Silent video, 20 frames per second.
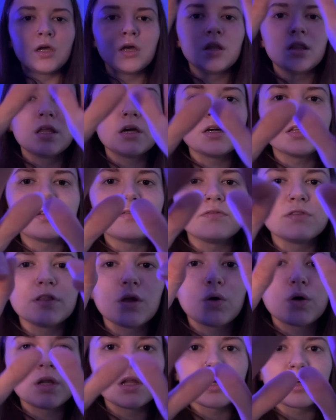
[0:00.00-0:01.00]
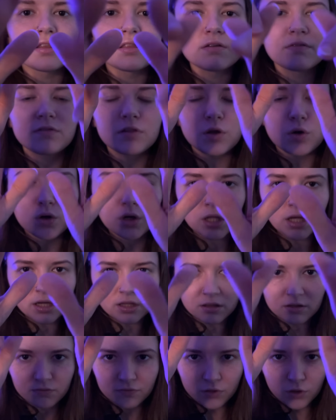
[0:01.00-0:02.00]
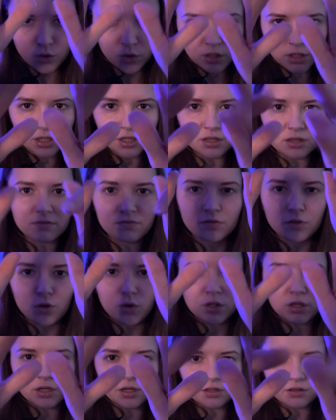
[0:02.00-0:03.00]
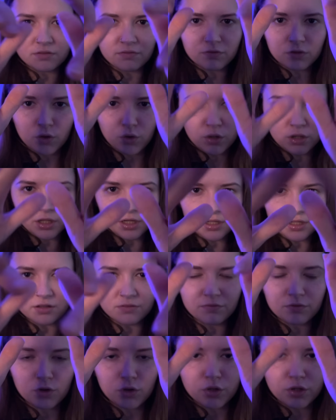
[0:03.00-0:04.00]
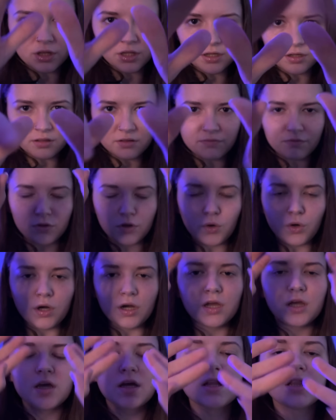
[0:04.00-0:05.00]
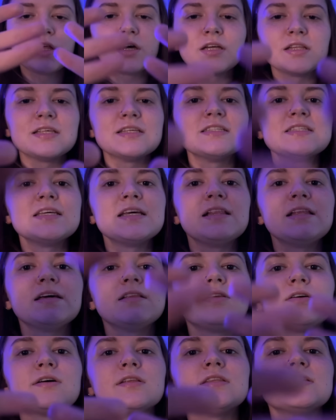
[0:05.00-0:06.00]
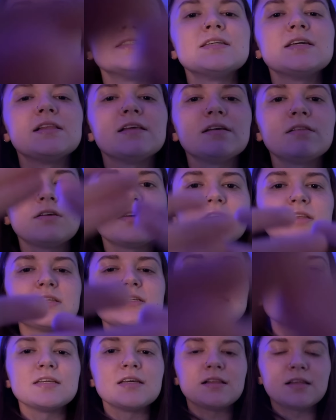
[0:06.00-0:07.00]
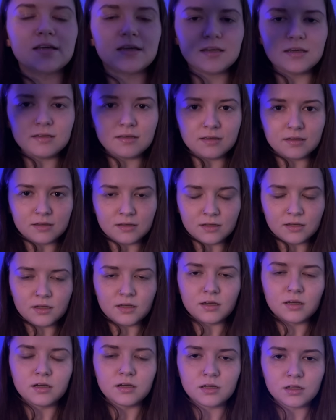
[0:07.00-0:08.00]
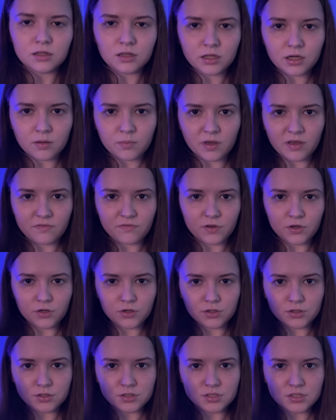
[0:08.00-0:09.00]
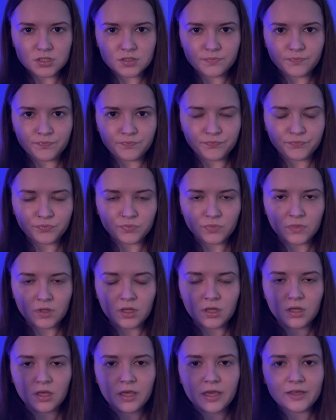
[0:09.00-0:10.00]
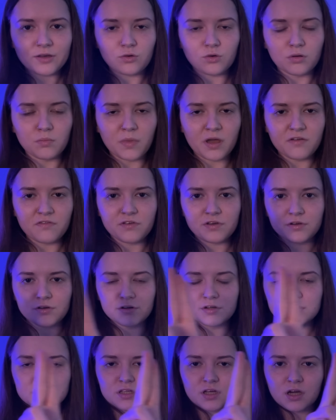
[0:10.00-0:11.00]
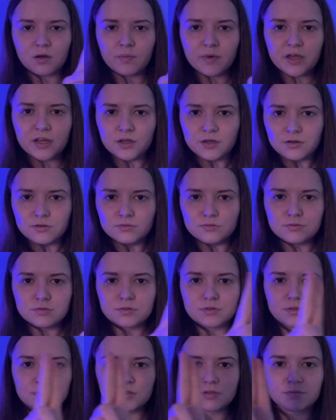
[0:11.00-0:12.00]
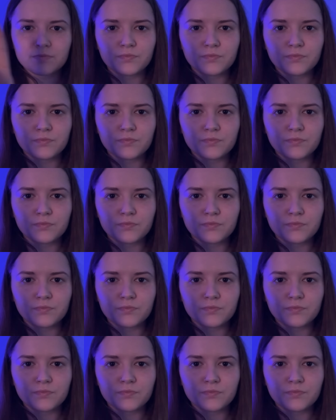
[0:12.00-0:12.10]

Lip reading: Look at the floor. Look at the floor. Look at the floor. Look at the floor. Look at the floor. Look at the floor. Look at the floor. Look at the ceiling. Look at the ceiling. Look at the ceiling. Look at my fingers. Ignore my fingers. Look at my nose.